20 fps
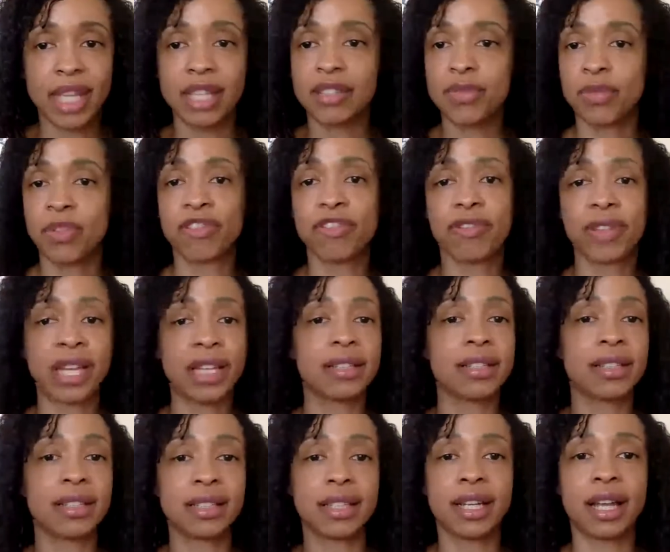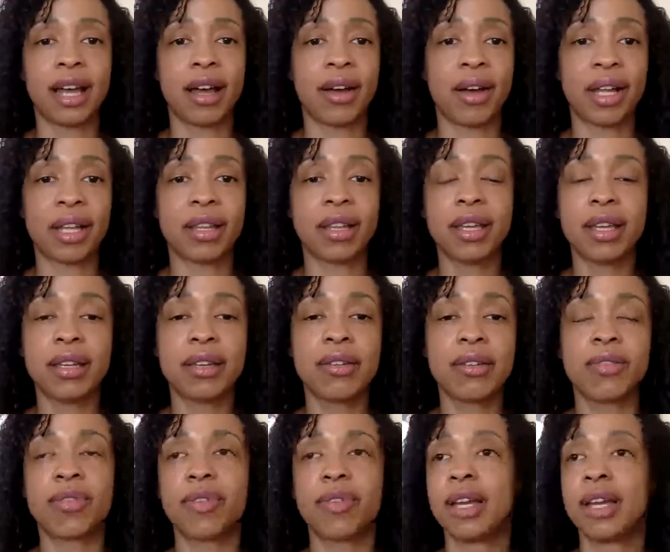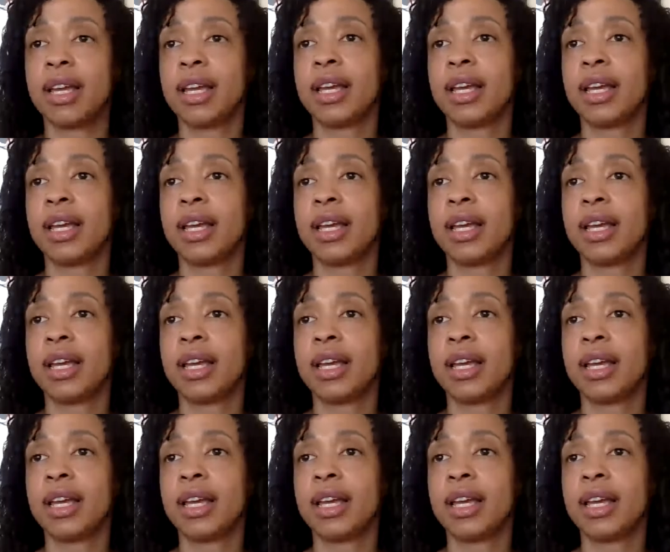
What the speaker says: It's reflected in how I live.